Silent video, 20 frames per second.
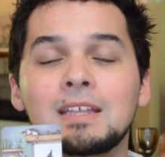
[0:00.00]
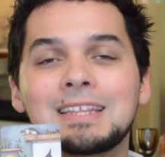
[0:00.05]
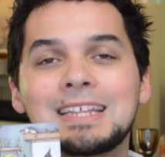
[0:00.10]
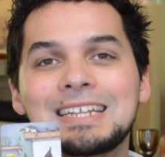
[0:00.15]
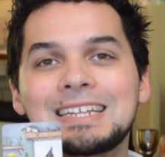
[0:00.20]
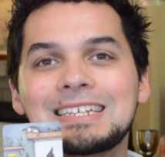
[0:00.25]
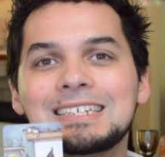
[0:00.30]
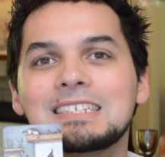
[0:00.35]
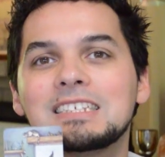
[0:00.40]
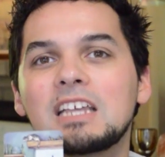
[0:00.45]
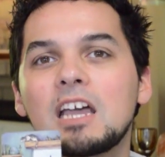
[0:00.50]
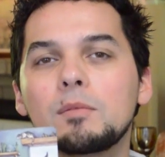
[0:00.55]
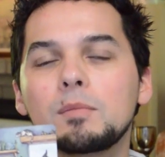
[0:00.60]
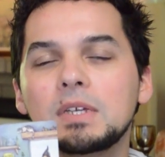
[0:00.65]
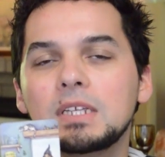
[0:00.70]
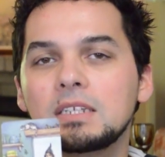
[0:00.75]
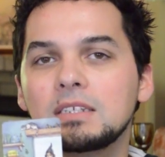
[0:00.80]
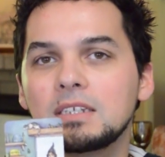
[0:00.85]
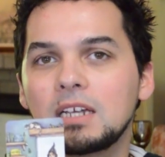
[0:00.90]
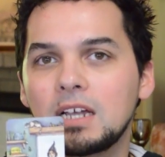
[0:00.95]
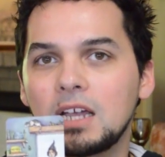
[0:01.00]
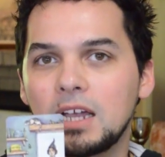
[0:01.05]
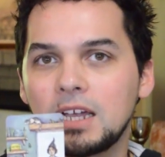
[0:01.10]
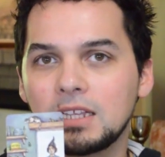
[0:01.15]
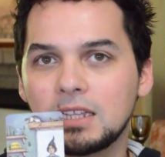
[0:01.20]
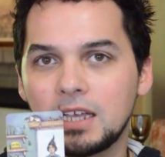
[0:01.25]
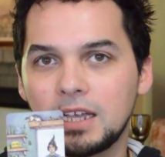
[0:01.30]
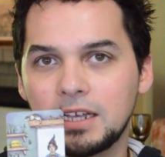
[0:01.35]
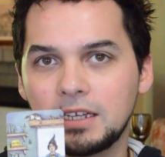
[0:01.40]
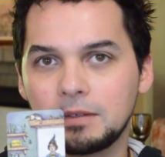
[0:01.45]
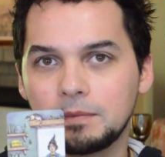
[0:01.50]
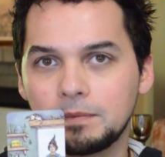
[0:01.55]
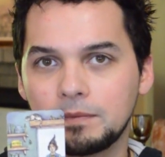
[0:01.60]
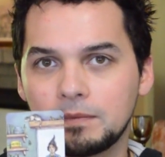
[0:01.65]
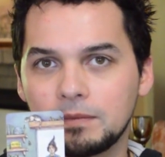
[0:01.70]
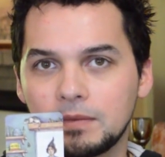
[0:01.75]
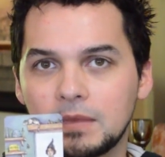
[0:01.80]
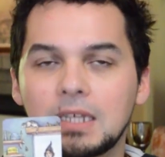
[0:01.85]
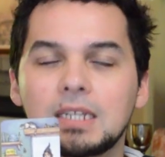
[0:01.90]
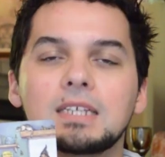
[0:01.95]
that is coming into highlight,
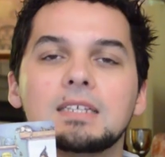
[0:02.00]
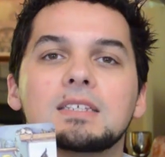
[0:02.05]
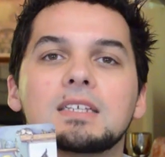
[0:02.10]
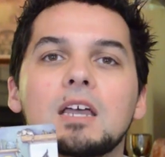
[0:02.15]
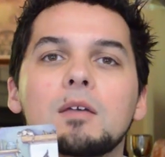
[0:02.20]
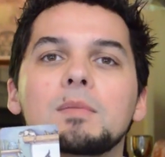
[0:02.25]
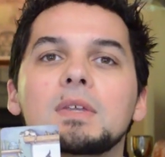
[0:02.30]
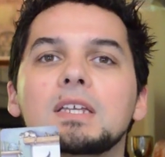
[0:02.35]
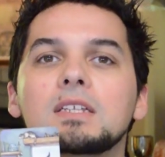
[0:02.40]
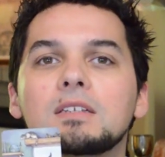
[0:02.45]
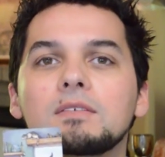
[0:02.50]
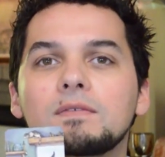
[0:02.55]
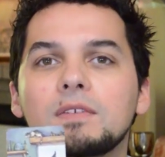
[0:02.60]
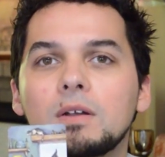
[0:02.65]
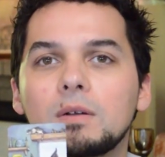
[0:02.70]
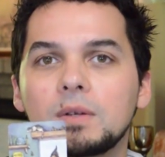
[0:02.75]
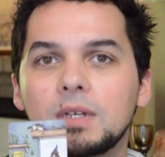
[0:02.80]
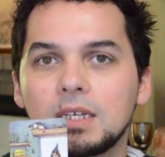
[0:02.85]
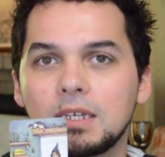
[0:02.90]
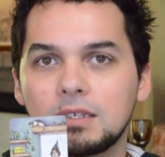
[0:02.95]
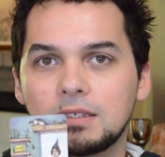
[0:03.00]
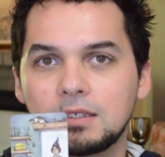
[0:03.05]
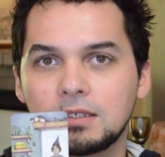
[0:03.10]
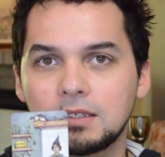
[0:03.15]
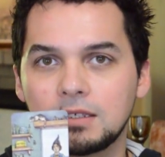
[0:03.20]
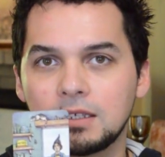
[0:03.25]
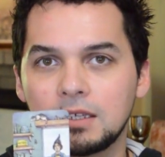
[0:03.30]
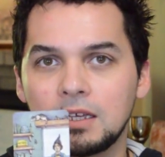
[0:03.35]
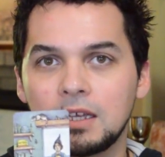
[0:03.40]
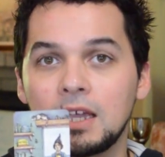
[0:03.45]
that is coming into focus.